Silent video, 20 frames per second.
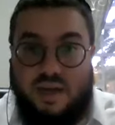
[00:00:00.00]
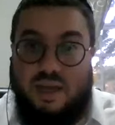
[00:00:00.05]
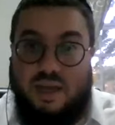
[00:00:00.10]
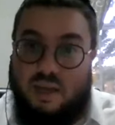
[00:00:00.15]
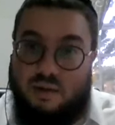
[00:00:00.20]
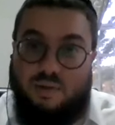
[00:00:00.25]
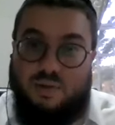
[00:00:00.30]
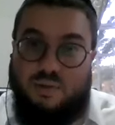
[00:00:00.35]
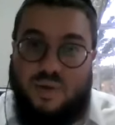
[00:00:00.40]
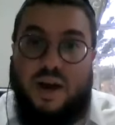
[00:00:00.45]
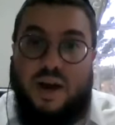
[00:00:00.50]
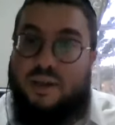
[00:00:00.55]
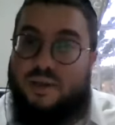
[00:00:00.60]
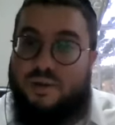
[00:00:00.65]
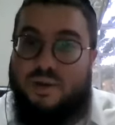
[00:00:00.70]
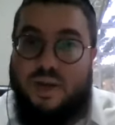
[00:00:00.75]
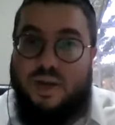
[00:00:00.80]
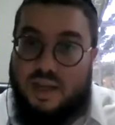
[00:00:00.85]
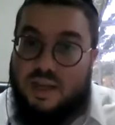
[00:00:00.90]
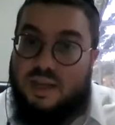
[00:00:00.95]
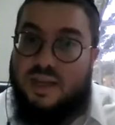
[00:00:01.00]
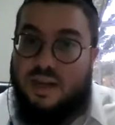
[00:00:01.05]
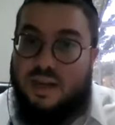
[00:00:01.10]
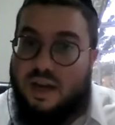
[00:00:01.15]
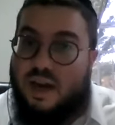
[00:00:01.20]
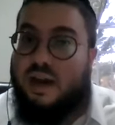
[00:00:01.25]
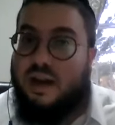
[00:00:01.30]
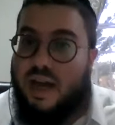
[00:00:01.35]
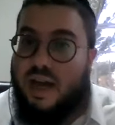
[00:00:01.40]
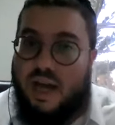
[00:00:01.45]
he would rather he did
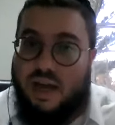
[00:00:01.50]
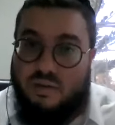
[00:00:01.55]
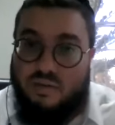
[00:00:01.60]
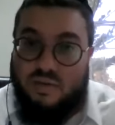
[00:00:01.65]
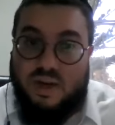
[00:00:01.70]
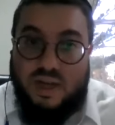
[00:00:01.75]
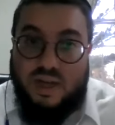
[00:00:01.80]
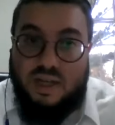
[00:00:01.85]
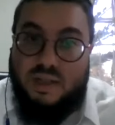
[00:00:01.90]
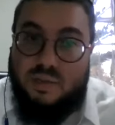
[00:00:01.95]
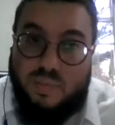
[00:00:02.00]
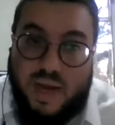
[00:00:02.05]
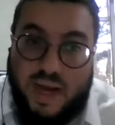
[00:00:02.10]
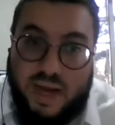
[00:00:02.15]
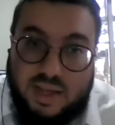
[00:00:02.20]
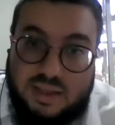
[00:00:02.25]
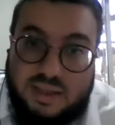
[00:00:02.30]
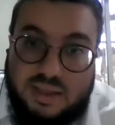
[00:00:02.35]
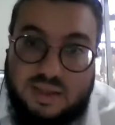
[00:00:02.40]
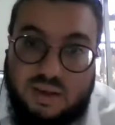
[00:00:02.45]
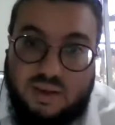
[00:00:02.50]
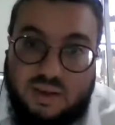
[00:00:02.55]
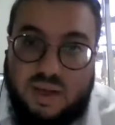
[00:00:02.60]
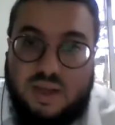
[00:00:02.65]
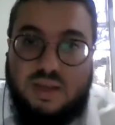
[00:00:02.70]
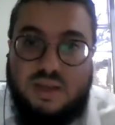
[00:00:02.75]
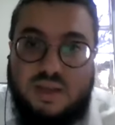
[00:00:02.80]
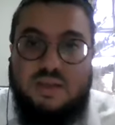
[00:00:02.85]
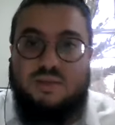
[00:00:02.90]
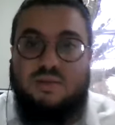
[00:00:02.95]
not have in his past.
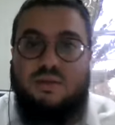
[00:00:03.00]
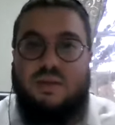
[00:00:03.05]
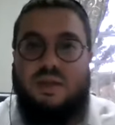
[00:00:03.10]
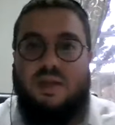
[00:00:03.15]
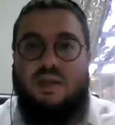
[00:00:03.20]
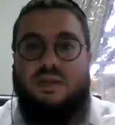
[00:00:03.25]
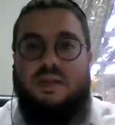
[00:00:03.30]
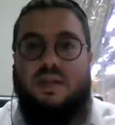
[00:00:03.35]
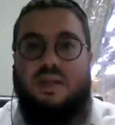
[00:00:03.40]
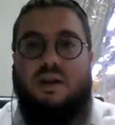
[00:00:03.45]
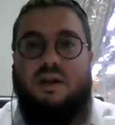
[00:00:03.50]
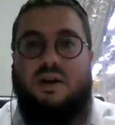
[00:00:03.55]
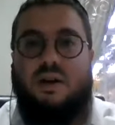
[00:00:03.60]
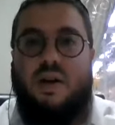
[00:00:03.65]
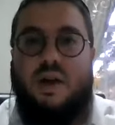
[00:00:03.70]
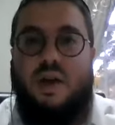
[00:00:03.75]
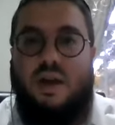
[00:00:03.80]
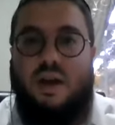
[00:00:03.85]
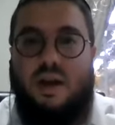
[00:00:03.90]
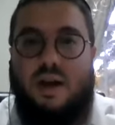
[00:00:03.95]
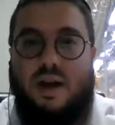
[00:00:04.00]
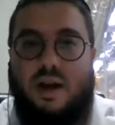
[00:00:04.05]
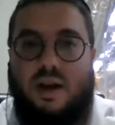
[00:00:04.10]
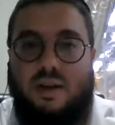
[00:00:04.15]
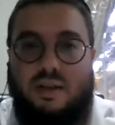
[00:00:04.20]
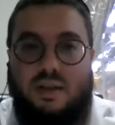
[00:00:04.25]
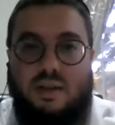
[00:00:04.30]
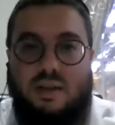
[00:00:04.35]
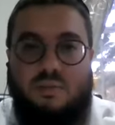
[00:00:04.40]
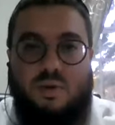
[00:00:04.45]
Okay, these are things that are
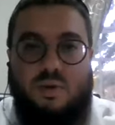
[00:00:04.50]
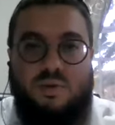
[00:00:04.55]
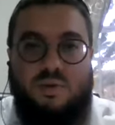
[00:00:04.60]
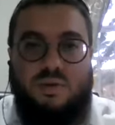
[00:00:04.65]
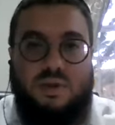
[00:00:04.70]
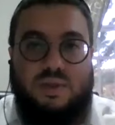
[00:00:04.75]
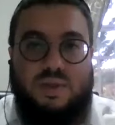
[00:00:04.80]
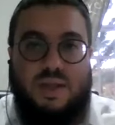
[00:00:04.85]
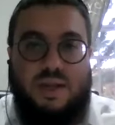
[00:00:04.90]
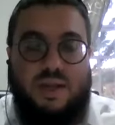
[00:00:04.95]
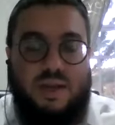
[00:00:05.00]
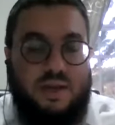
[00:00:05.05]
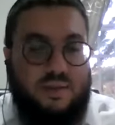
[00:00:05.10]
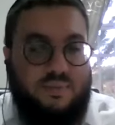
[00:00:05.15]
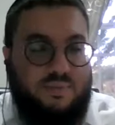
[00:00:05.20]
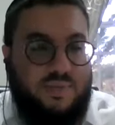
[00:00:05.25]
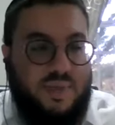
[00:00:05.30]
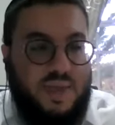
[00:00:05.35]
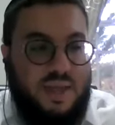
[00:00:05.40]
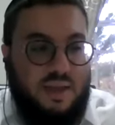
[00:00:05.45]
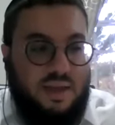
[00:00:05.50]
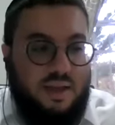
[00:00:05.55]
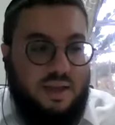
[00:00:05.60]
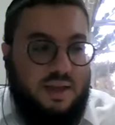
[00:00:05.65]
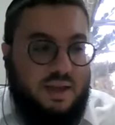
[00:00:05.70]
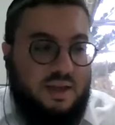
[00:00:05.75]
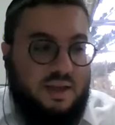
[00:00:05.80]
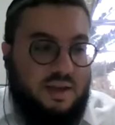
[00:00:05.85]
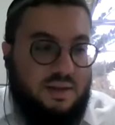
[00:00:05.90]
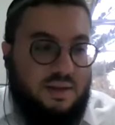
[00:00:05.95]
not the most um,
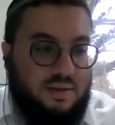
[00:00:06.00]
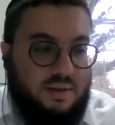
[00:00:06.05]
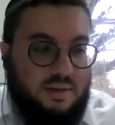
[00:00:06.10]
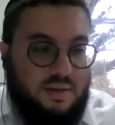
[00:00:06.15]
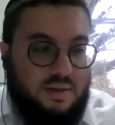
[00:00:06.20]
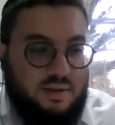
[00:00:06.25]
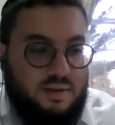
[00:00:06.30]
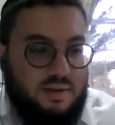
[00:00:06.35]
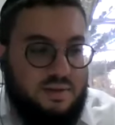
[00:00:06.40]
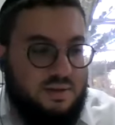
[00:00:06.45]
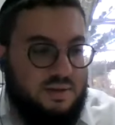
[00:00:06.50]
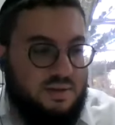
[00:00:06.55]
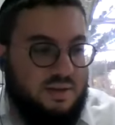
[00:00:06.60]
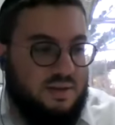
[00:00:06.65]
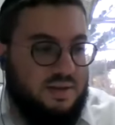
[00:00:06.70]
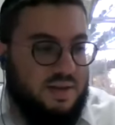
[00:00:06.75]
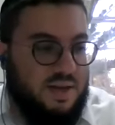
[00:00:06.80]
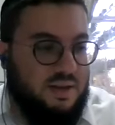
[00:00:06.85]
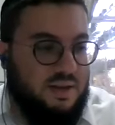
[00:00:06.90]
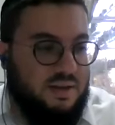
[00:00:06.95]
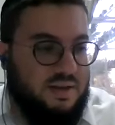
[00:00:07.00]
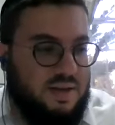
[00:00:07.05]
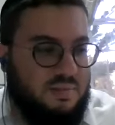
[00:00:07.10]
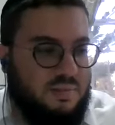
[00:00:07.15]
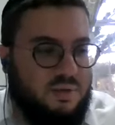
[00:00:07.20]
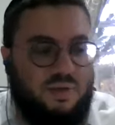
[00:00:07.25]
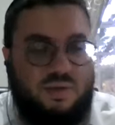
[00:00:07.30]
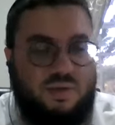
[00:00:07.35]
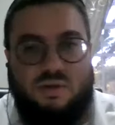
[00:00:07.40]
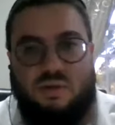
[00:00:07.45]
uh, and you say
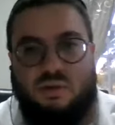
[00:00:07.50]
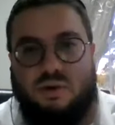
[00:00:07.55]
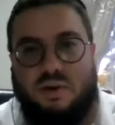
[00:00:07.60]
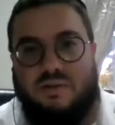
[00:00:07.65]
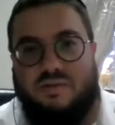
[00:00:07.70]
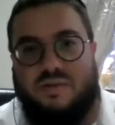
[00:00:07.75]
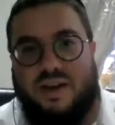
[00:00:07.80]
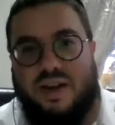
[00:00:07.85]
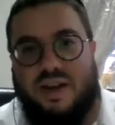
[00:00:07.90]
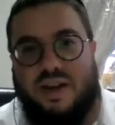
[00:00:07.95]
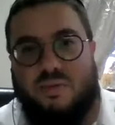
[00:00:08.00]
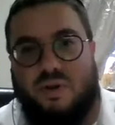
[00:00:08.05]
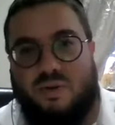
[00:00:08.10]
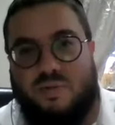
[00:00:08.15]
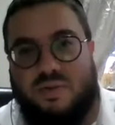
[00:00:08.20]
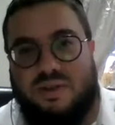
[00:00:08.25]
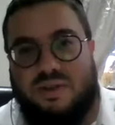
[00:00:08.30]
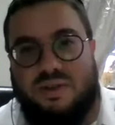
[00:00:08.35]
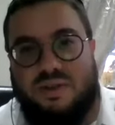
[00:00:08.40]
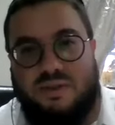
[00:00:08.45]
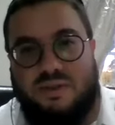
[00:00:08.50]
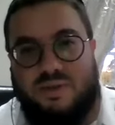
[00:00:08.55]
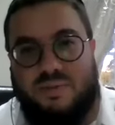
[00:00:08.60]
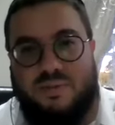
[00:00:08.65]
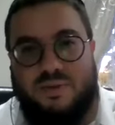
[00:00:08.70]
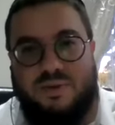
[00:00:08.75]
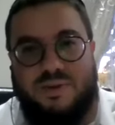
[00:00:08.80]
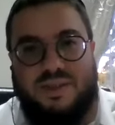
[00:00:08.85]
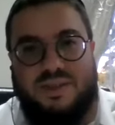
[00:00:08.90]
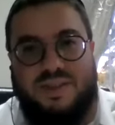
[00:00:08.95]
most glorifying moments of a
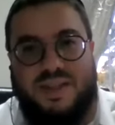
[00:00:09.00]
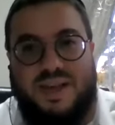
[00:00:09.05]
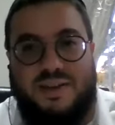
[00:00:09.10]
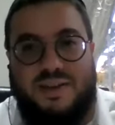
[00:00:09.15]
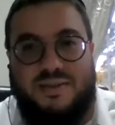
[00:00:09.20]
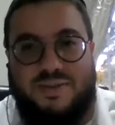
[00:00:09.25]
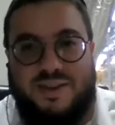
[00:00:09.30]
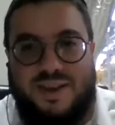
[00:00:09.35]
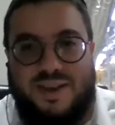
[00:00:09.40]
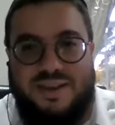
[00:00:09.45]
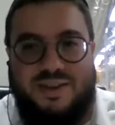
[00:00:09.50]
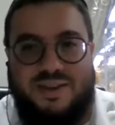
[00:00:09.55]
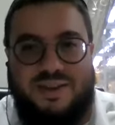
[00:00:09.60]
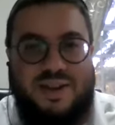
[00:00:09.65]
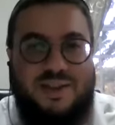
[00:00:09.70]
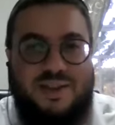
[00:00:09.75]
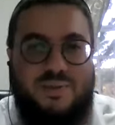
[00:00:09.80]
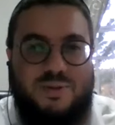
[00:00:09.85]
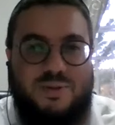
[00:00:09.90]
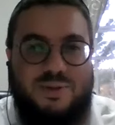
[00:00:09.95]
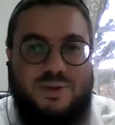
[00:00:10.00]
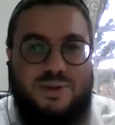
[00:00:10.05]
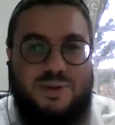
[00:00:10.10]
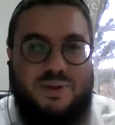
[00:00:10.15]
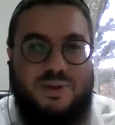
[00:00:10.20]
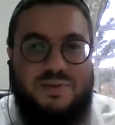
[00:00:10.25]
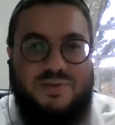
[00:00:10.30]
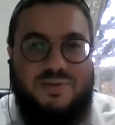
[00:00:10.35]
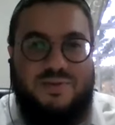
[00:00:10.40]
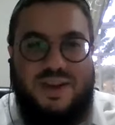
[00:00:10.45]
person's life. They're not the most
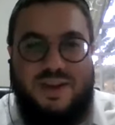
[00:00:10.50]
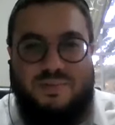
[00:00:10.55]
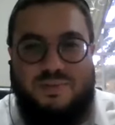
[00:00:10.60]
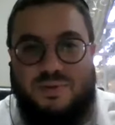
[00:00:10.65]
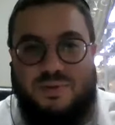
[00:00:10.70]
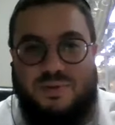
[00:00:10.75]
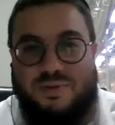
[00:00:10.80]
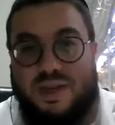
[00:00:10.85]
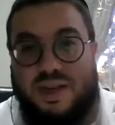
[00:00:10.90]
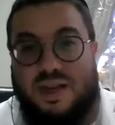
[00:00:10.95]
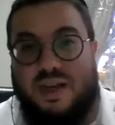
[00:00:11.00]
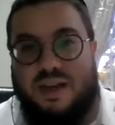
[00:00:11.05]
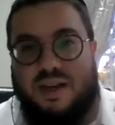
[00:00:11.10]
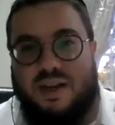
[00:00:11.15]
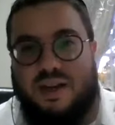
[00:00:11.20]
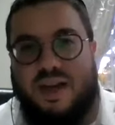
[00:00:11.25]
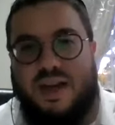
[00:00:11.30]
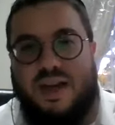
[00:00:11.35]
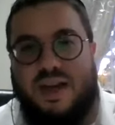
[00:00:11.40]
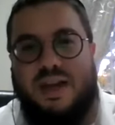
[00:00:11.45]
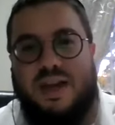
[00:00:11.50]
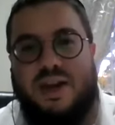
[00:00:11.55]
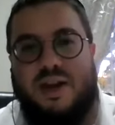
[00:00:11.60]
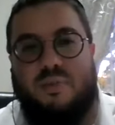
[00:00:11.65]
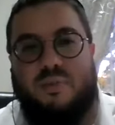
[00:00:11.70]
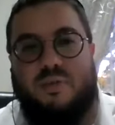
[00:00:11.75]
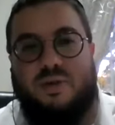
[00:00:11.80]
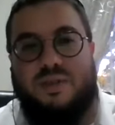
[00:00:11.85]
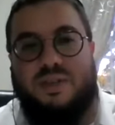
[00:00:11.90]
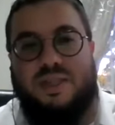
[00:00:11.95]
glorifying moments. Okay, and, and a
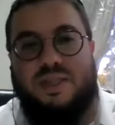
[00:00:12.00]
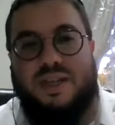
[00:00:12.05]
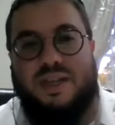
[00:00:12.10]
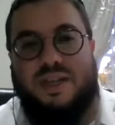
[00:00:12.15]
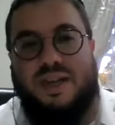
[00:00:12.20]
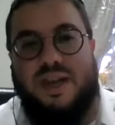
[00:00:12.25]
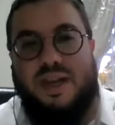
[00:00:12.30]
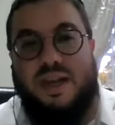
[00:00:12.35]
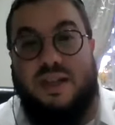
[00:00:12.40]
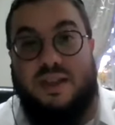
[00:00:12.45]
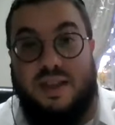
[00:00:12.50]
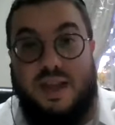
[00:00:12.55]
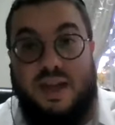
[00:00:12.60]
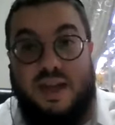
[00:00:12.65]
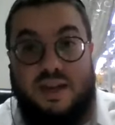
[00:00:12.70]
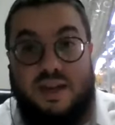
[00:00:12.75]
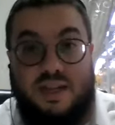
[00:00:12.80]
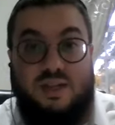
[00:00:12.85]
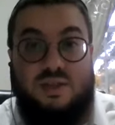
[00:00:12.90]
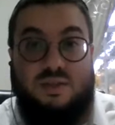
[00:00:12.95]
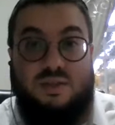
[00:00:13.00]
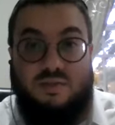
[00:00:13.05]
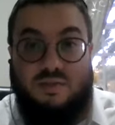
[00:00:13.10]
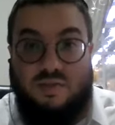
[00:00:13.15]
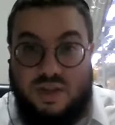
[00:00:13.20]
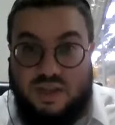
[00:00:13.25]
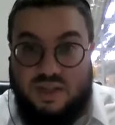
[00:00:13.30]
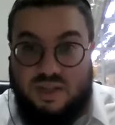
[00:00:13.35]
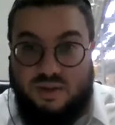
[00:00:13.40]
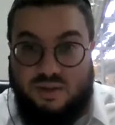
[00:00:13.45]
person needs to
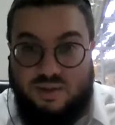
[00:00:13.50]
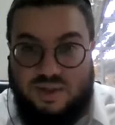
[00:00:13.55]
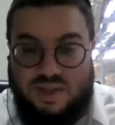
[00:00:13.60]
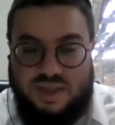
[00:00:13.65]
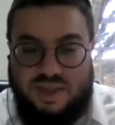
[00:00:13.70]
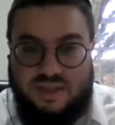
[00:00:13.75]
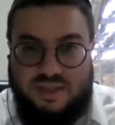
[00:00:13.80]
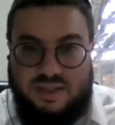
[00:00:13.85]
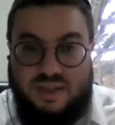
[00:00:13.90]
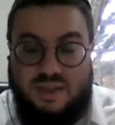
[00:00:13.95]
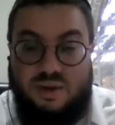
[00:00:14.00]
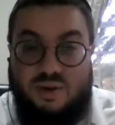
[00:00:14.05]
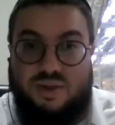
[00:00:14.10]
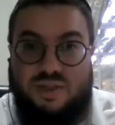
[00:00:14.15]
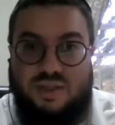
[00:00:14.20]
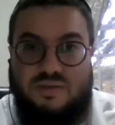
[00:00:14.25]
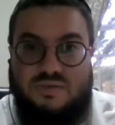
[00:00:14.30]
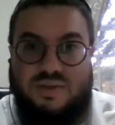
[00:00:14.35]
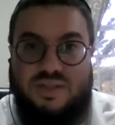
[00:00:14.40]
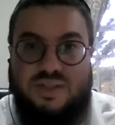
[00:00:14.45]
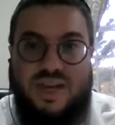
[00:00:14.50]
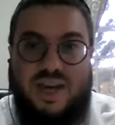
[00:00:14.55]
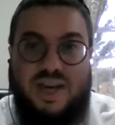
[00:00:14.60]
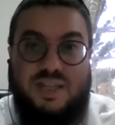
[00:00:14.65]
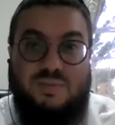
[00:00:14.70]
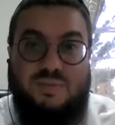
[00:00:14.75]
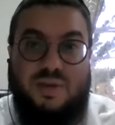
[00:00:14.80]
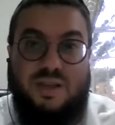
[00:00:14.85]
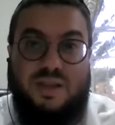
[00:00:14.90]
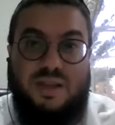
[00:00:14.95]
fix those things. And Yosef is the
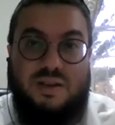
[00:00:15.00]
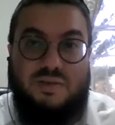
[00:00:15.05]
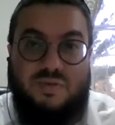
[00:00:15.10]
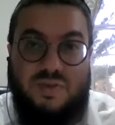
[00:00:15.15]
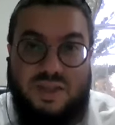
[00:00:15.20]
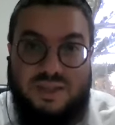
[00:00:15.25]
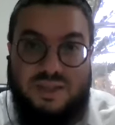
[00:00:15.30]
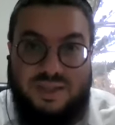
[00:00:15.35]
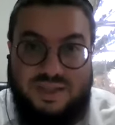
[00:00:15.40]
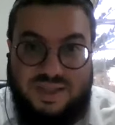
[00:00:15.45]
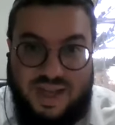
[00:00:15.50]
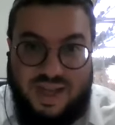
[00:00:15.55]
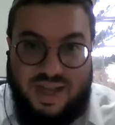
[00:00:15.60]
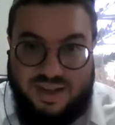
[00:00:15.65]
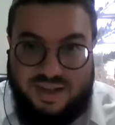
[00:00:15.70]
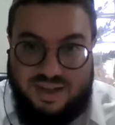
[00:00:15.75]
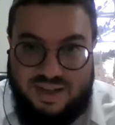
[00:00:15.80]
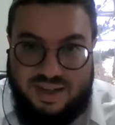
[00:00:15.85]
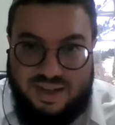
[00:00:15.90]
aspect that fixes that.